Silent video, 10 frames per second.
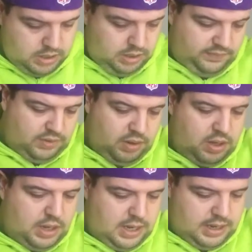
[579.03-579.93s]
You've got
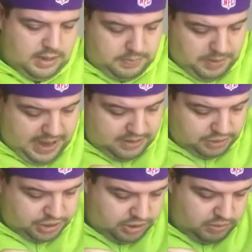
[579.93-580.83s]
a
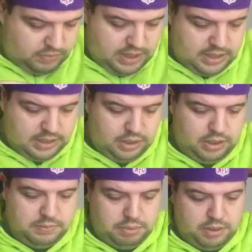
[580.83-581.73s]
pouch where you
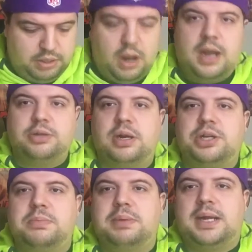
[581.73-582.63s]
can put your
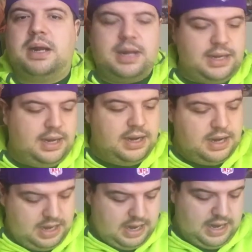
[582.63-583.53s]
hydration bladder in it,
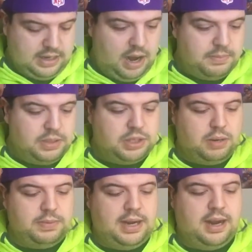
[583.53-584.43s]
and up the
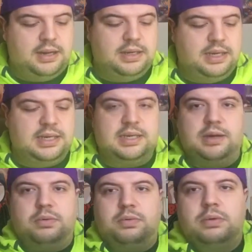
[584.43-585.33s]
top there under this
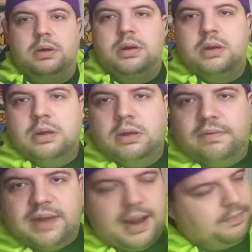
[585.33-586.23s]
little
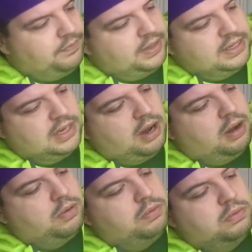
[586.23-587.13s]
flap is a
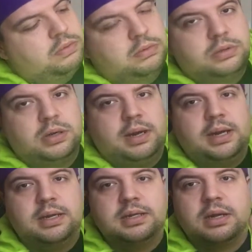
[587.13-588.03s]
hole. Sorry,
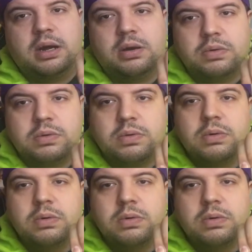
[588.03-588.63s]
there's a hole